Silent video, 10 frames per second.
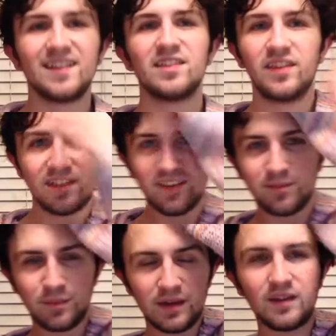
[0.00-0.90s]
this is
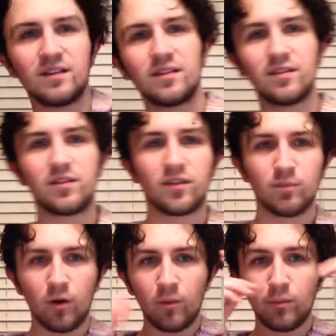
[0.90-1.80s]
me,
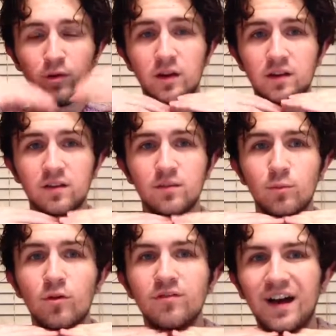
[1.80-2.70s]
small boy,
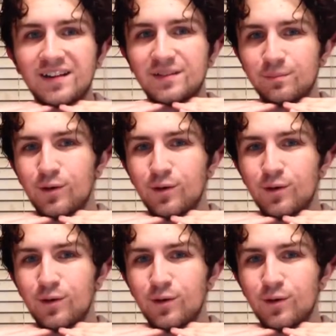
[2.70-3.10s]
small fashion